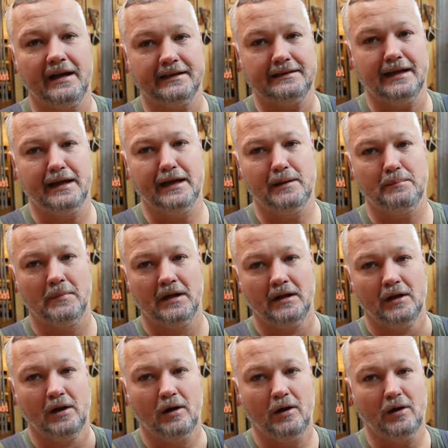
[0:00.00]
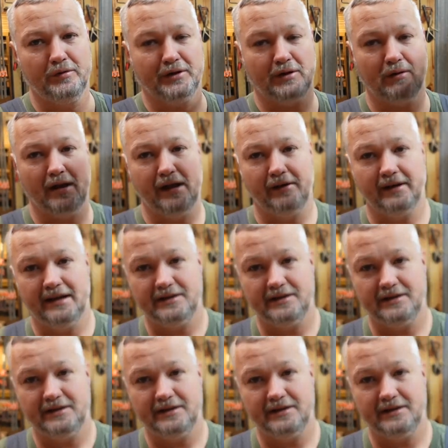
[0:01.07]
lot of time on the ground.